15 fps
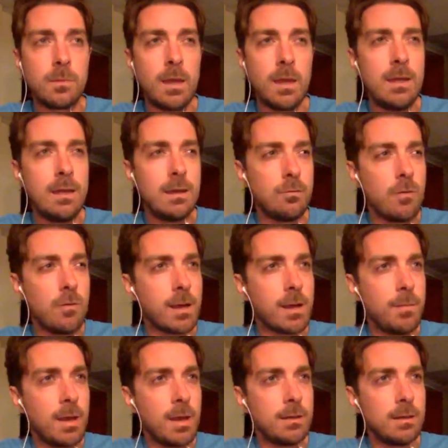he had
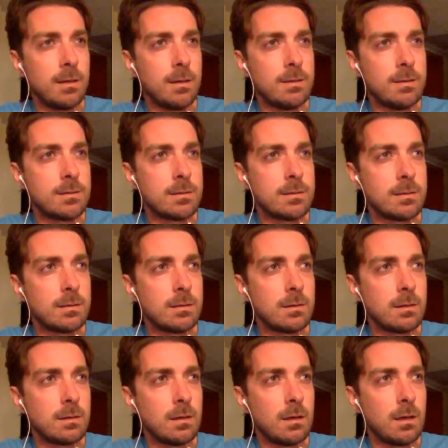recommended
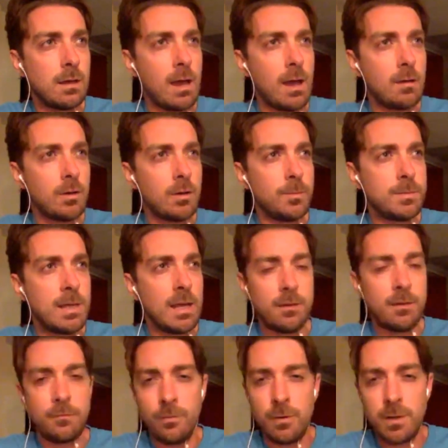How to
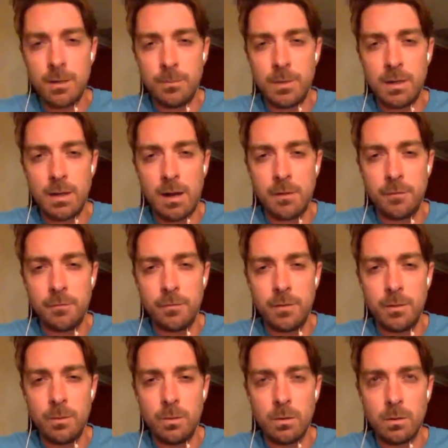Obtain Freedom in an
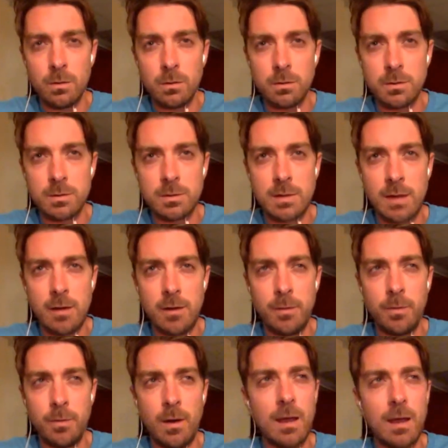Unfree World, Harry
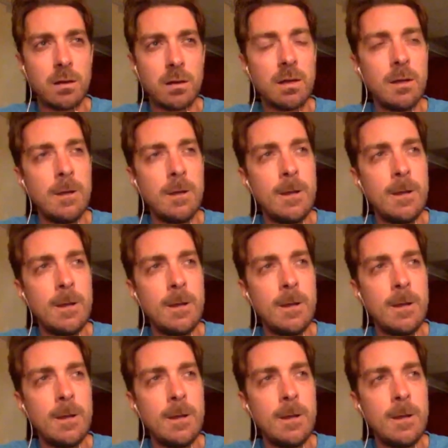Browne.